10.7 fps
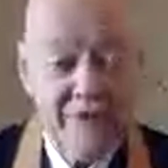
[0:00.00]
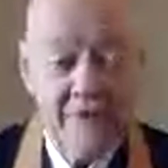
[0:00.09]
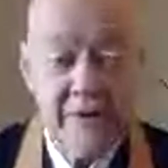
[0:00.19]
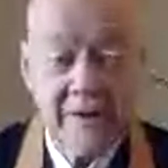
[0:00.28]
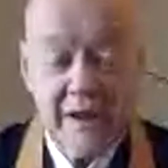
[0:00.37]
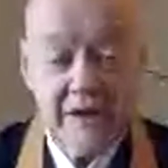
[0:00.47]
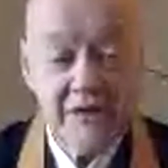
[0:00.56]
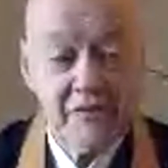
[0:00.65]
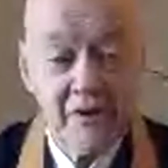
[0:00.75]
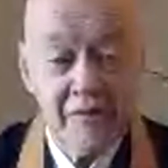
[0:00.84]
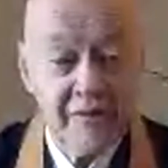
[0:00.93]
in the cage
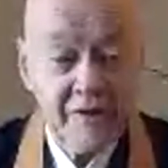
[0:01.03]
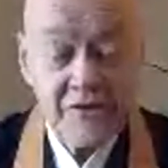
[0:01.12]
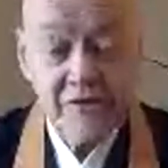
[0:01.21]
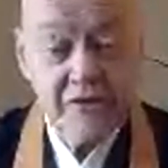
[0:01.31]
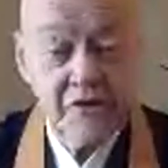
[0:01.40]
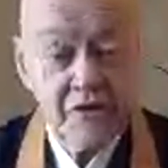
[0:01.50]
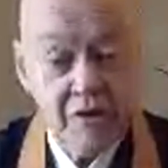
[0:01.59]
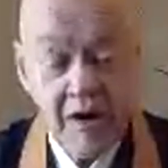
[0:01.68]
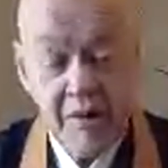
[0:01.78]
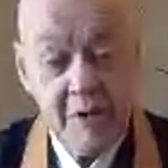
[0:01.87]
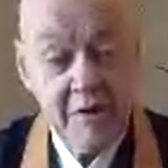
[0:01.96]
of your afflictions, in your
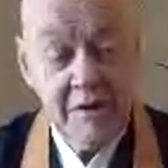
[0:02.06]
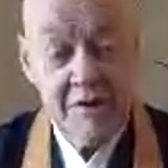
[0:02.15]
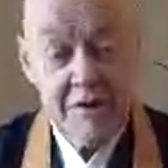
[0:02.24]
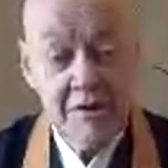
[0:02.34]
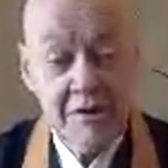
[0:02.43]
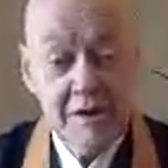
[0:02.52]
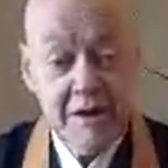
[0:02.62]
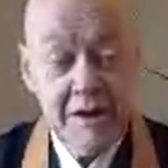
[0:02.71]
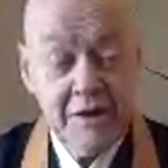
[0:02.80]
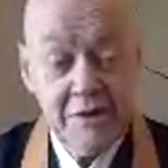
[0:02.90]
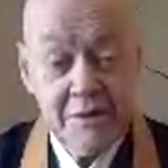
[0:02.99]
karma.
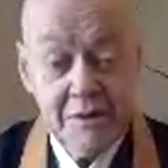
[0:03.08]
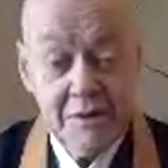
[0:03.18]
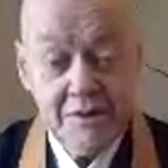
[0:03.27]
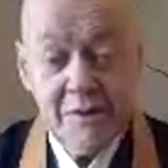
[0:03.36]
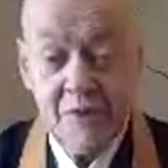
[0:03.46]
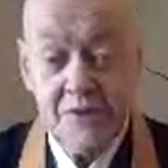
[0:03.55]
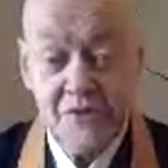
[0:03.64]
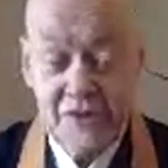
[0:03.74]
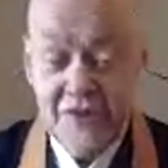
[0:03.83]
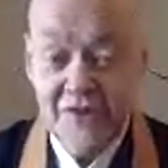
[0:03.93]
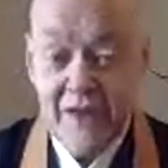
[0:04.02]
And someone who
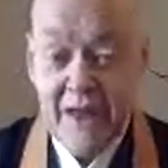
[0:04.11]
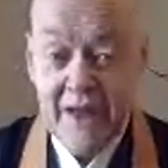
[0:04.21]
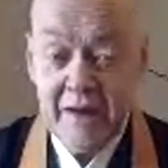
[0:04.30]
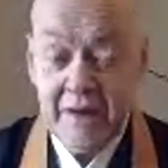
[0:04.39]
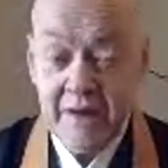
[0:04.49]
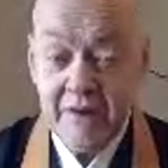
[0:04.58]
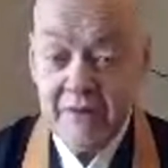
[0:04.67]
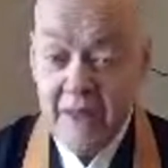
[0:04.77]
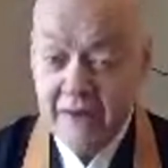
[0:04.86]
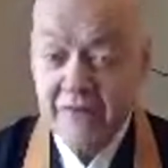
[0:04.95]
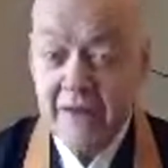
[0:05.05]
sees that is
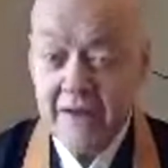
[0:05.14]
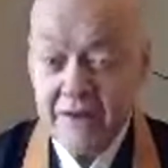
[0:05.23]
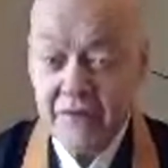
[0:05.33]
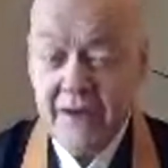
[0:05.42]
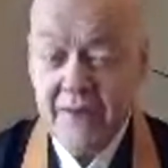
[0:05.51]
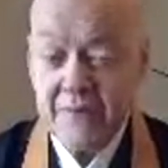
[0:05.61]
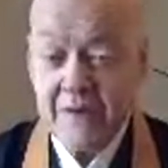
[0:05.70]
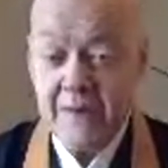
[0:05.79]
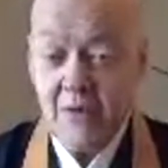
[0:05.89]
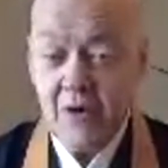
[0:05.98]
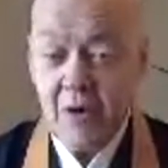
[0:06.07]
not exactly trapped
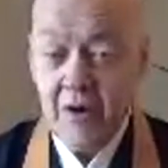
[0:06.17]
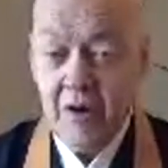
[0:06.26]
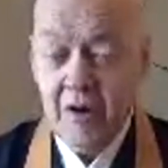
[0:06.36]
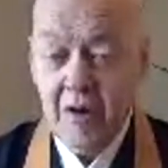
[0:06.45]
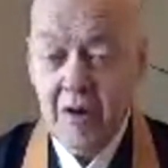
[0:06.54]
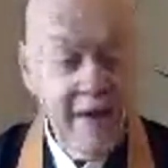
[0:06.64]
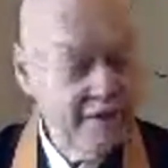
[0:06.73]
anymore. They